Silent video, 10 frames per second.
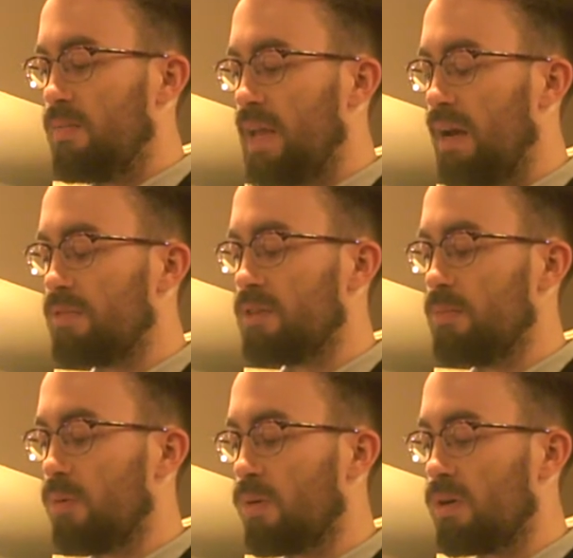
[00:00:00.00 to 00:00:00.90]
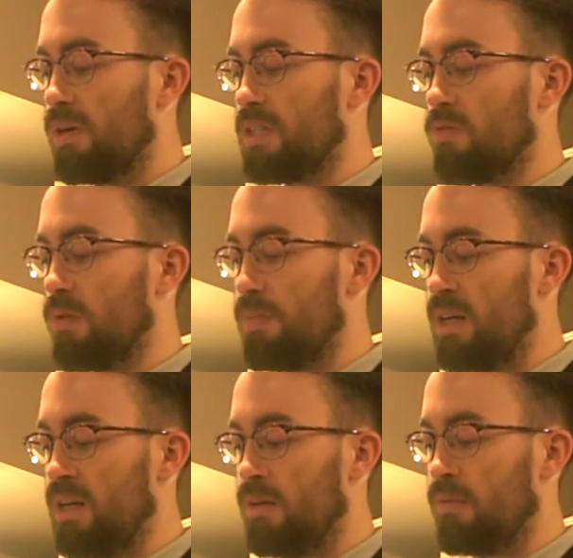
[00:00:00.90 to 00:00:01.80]
After the border is the
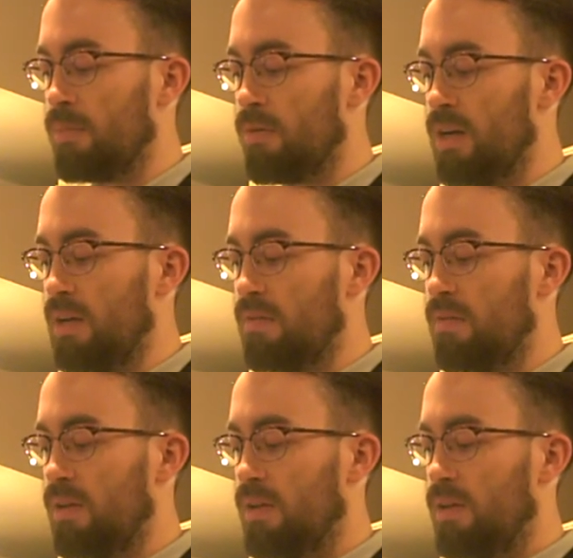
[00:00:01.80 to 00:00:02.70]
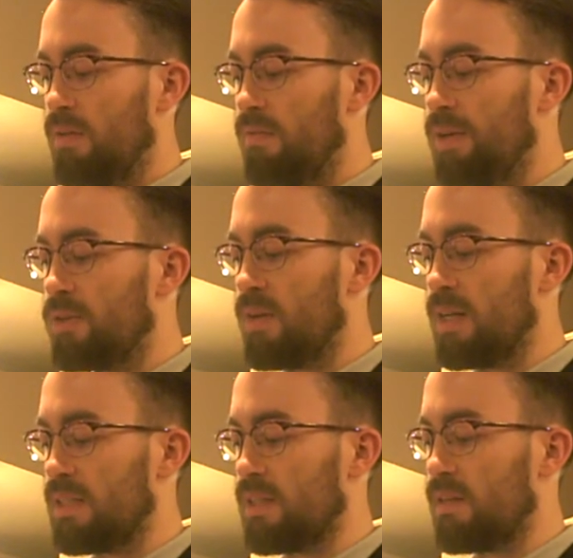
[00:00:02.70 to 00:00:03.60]
repeat, reprieve,
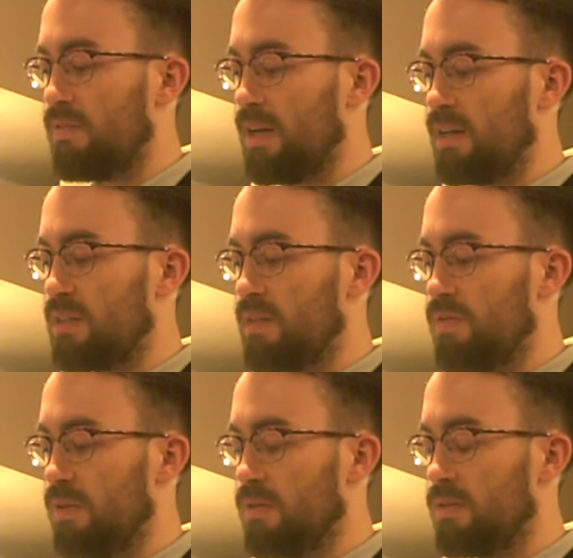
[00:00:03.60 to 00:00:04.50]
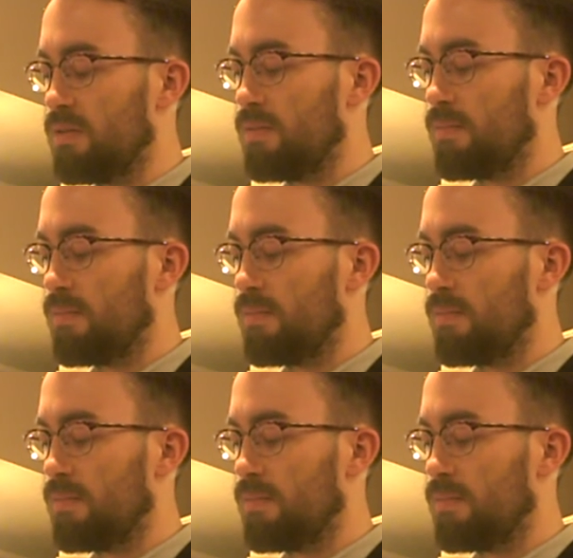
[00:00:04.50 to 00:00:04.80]
visualizing the fantasy fields.